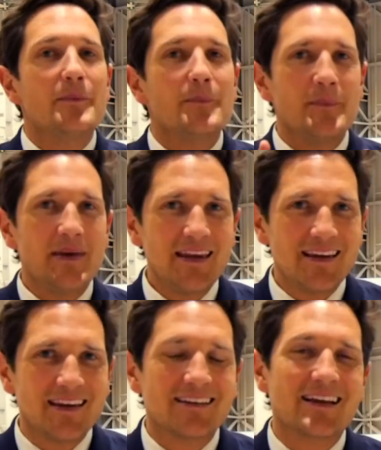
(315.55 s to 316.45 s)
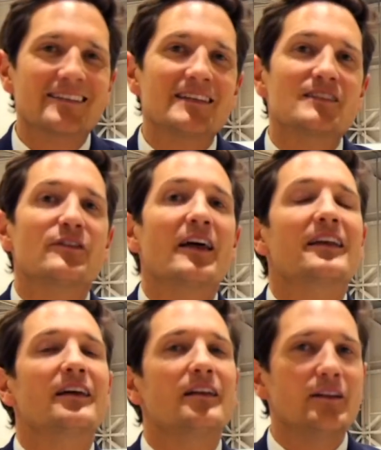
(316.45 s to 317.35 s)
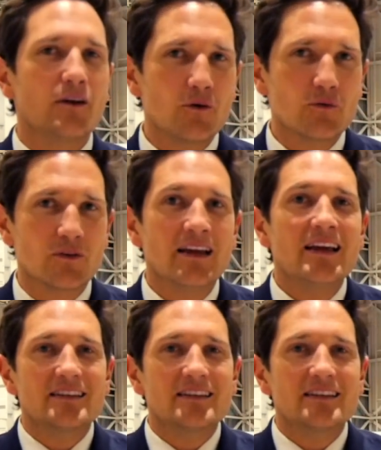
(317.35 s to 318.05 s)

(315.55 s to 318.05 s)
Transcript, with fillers: meaning that this flight alone